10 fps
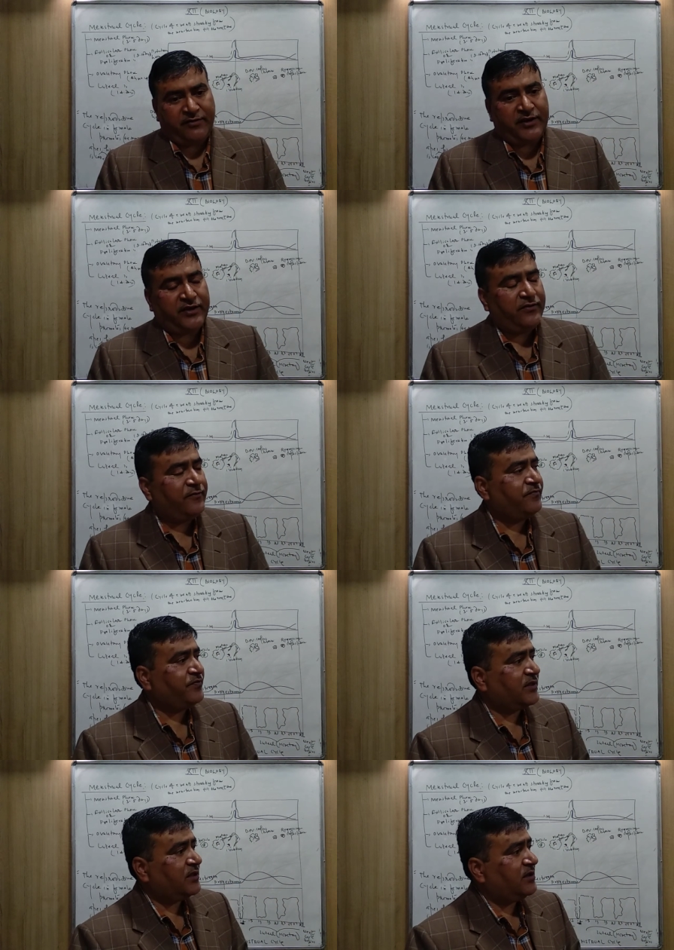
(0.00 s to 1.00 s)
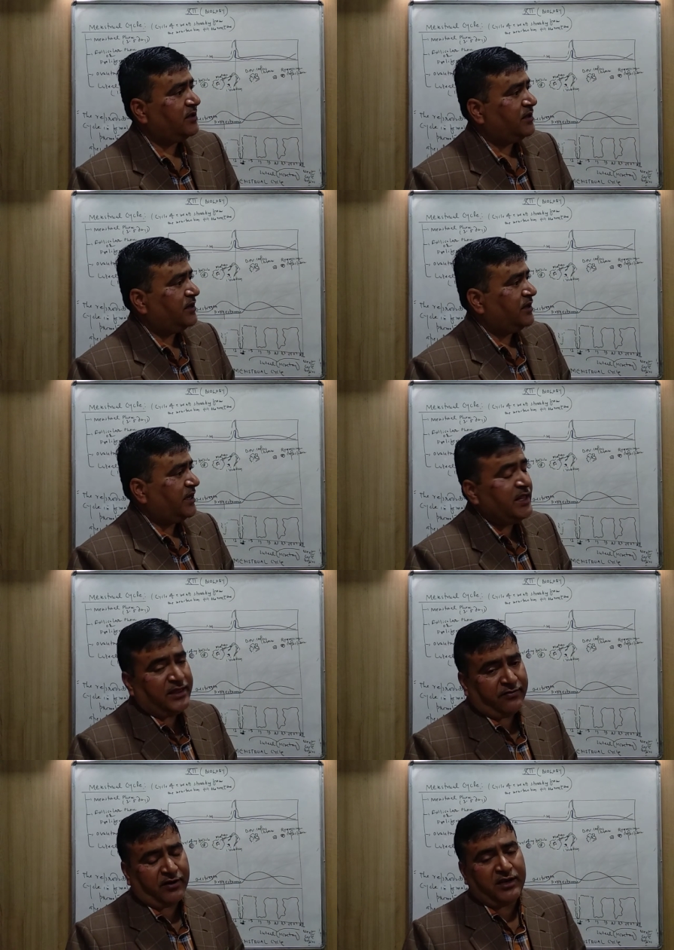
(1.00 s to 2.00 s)
phase. In
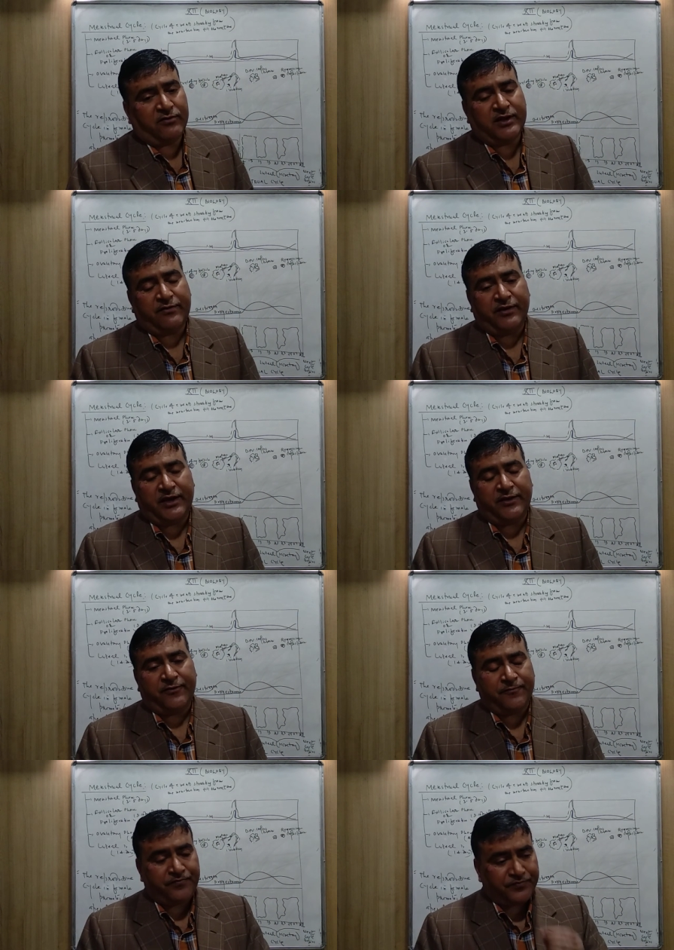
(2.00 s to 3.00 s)
the follicular phase,